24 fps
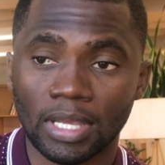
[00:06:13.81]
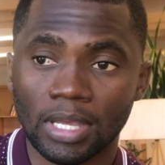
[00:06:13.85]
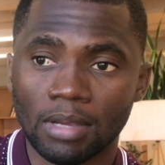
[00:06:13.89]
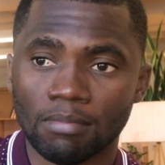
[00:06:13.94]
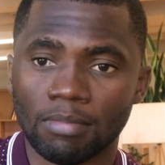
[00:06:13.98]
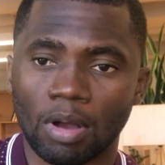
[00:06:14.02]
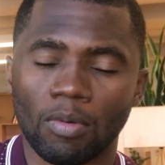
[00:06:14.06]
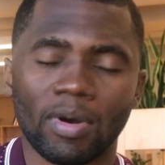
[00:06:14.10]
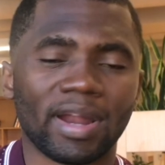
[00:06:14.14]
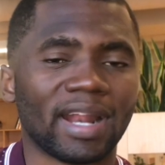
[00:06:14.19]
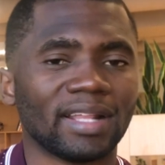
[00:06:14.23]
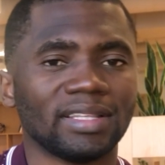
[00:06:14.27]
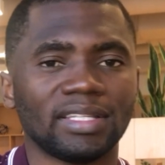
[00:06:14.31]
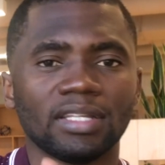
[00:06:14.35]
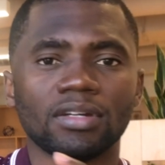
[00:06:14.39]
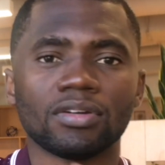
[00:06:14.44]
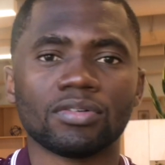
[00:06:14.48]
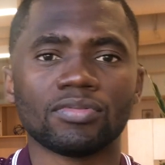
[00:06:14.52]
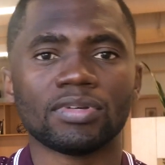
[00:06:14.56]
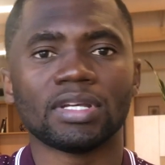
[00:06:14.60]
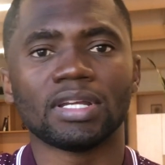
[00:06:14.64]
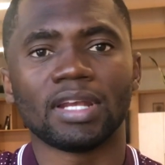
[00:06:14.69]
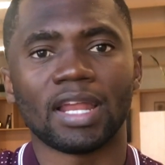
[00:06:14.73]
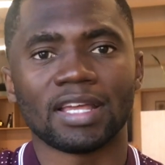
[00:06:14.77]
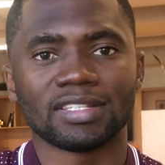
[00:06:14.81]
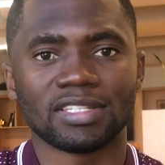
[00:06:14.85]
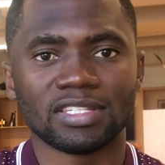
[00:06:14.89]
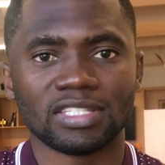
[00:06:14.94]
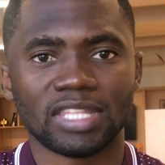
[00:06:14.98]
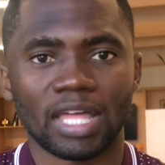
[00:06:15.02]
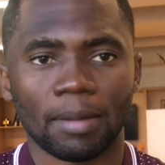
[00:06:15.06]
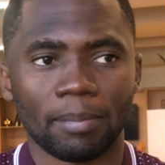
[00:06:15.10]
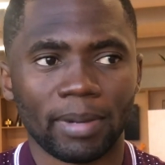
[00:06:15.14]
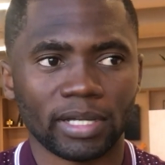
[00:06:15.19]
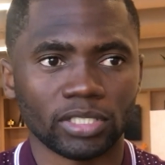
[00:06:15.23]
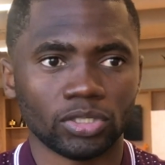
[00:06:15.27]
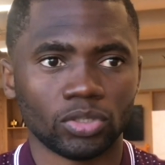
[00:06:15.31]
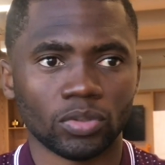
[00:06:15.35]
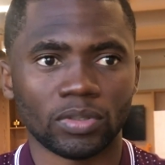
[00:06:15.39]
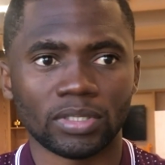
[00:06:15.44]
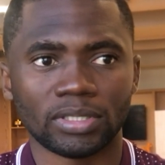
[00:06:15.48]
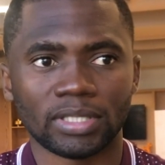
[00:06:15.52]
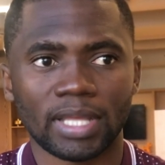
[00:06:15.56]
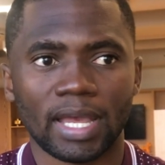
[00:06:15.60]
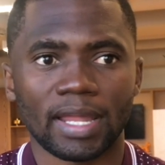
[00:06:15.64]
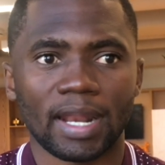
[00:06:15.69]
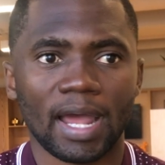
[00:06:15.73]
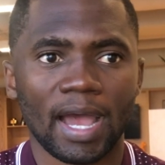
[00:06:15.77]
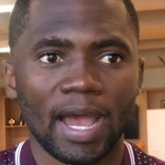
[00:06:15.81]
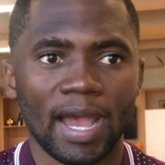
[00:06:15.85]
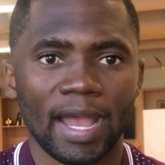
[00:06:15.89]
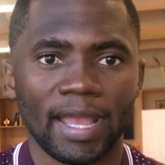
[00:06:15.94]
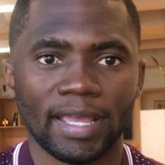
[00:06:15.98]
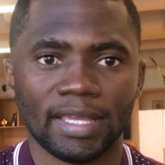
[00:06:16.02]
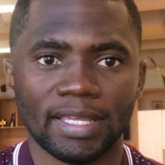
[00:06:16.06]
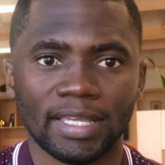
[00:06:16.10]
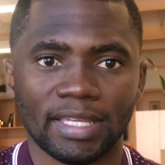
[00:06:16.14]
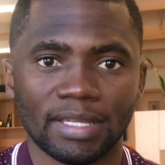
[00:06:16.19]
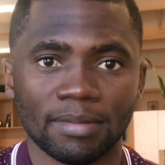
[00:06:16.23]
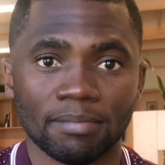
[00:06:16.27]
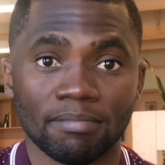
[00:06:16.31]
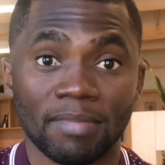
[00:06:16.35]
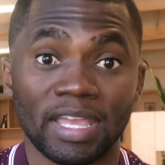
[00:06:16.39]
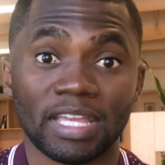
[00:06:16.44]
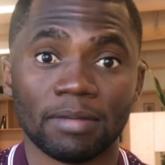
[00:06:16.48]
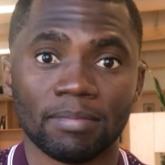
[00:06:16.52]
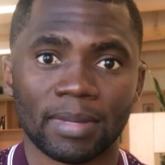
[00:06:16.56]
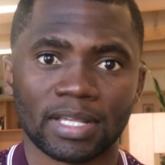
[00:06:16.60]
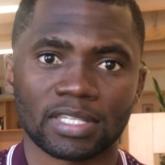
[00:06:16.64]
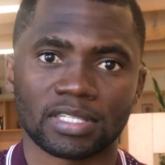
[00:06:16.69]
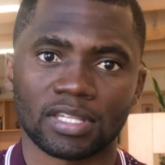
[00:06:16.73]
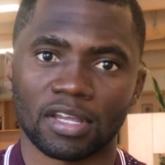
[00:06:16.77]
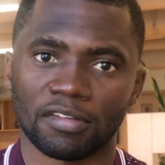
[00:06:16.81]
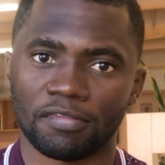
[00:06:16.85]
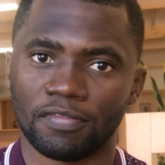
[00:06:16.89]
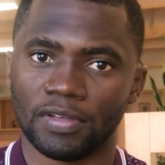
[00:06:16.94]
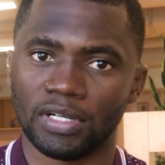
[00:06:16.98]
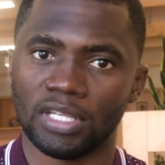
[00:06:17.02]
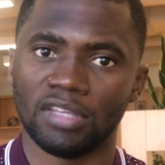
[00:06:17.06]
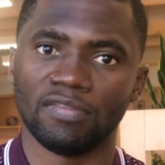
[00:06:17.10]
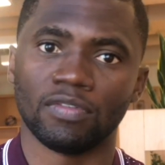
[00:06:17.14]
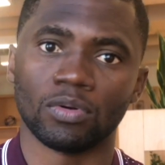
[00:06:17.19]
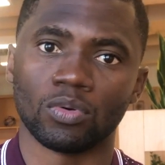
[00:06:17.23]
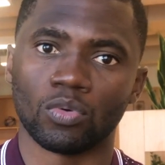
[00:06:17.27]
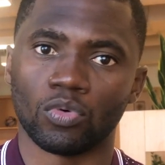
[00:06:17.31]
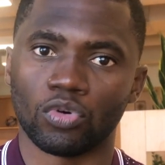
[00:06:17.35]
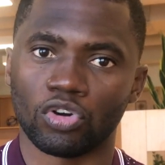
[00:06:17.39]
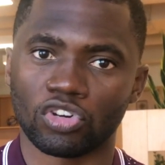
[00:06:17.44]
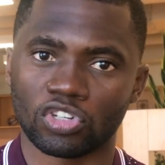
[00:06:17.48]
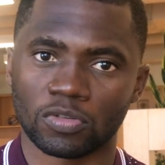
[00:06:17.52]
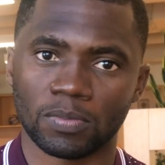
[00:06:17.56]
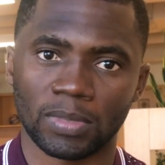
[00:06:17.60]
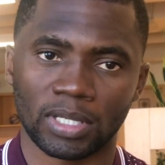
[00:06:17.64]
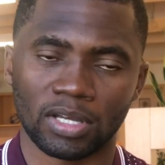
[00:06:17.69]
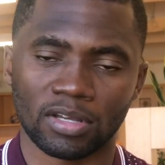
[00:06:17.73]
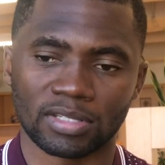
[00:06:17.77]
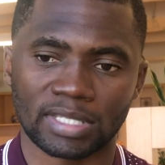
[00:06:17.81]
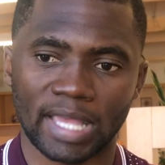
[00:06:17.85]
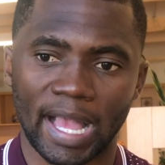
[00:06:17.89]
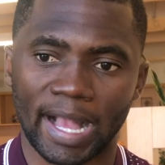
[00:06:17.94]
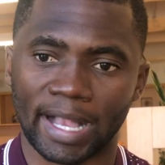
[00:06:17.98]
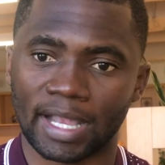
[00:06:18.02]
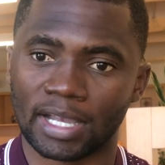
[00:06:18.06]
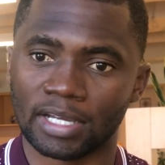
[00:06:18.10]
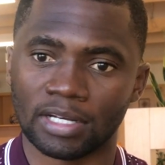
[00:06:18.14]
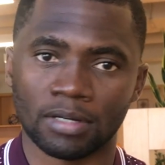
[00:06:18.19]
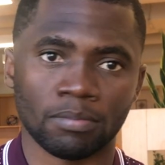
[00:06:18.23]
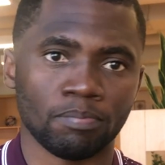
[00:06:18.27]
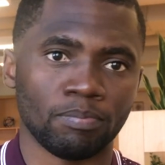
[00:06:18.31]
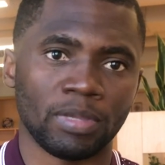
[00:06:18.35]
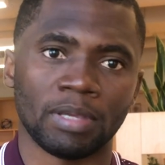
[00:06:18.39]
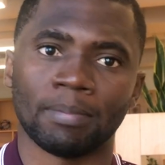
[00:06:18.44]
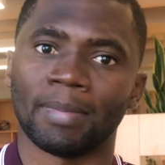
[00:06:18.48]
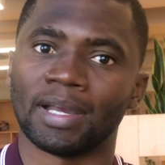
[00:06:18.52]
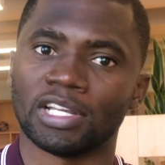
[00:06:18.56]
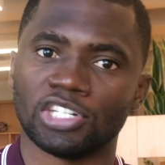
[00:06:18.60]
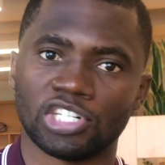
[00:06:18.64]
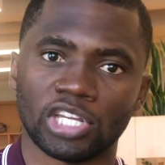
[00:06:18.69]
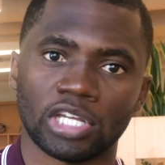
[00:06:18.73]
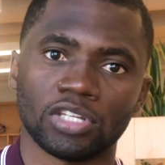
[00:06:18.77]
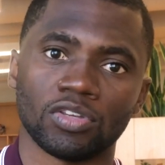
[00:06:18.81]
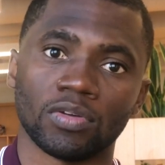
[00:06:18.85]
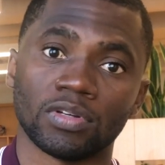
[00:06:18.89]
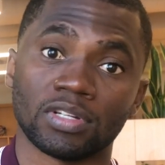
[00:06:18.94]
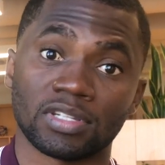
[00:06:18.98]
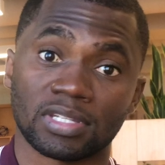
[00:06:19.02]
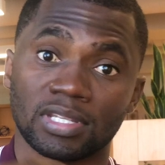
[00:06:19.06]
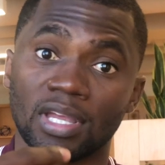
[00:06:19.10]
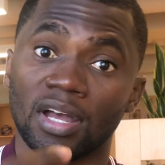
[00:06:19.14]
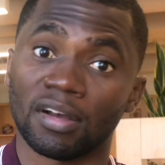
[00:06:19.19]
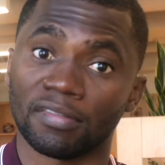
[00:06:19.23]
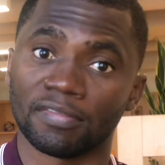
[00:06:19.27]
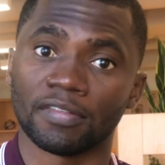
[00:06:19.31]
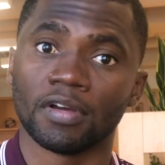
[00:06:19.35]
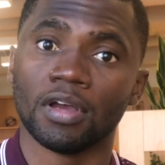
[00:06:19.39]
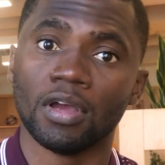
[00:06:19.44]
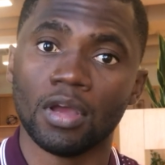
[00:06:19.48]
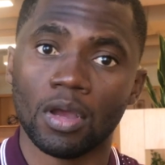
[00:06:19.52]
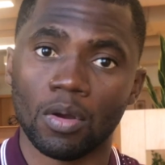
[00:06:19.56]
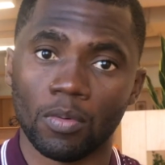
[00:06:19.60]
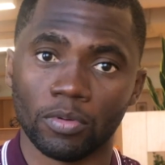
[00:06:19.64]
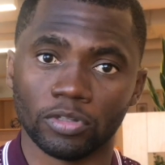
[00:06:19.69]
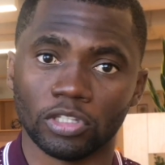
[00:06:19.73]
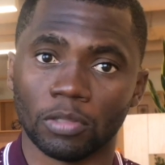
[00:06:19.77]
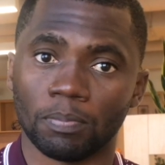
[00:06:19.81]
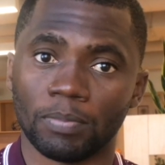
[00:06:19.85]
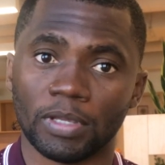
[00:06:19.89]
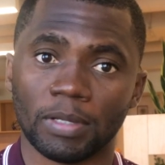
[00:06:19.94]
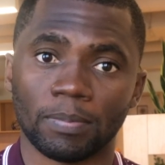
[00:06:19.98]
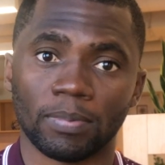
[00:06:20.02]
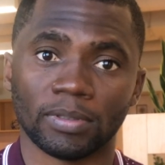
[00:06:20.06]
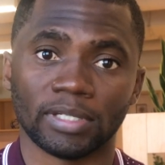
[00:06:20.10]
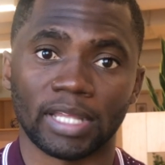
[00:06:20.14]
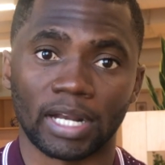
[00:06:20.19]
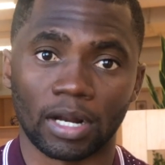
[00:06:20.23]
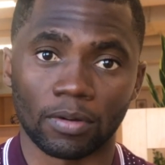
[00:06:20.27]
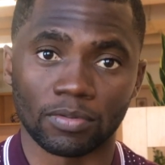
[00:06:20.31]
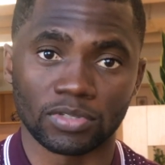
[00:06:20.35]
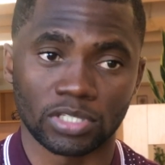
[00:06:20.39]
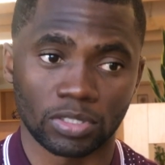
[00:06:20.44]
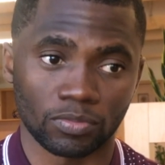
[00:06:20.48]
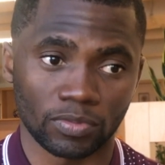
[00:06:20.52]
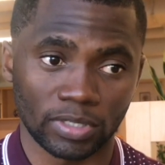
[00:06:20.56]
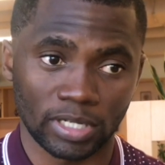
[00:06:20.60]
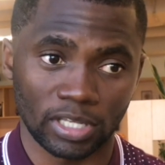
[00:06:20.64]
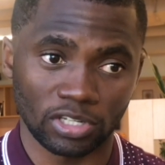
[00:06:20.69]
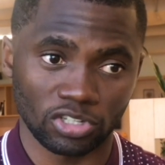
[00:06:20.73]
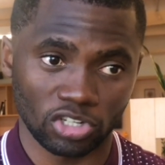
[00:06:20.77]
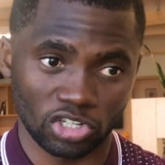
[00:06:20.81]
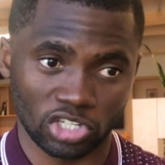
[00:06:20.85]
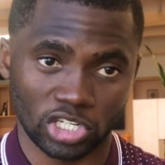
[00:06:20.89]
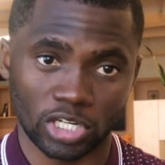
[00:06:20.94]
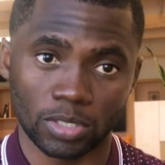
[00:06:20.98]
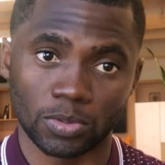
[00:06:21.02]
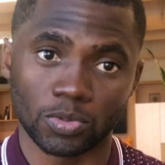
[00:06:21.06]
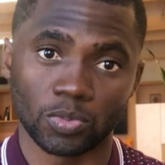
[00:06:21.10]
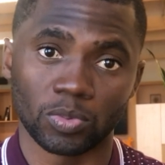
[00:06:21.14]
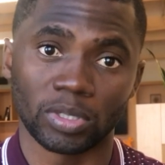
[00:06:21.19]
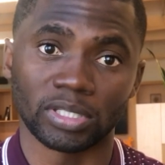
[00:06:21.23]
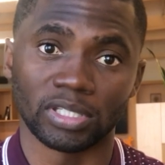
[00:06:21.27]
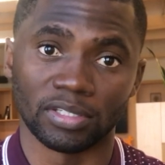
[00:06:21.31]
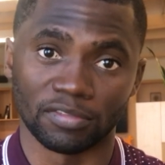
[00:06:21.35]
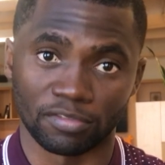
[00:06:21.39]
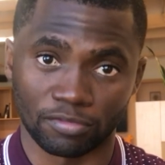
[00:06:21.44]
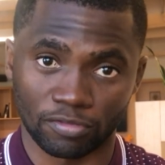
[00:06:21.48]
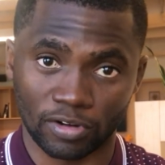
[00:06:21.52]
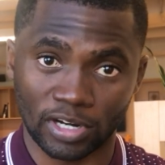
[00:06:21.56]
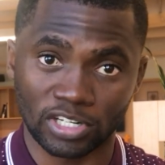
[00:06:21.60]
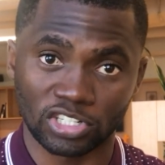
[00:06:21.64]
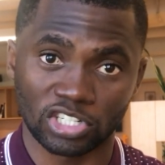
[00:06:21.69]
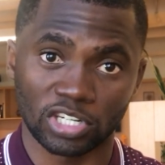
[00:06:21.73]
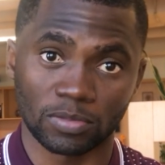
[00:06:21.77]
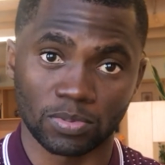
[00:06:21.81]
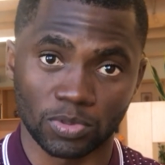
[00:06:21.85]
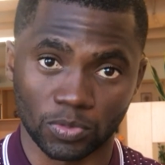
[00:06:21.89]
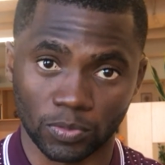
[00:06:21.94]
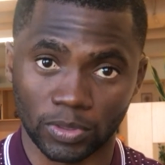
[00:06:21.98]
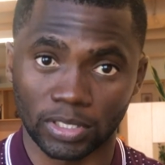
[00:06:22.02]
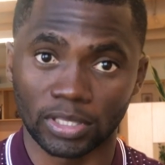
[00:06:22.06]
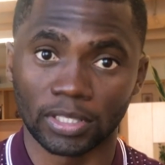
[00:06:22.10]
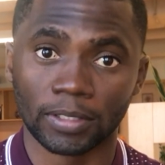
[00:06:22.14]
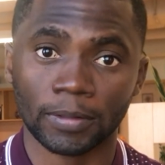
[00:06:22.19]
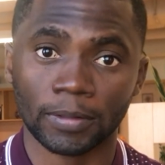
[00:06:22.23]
But what I didn't realize is that by doing that, I made myself feel even worse because I couldn't be my genuine self with the people that I was in relationships with and friendships with.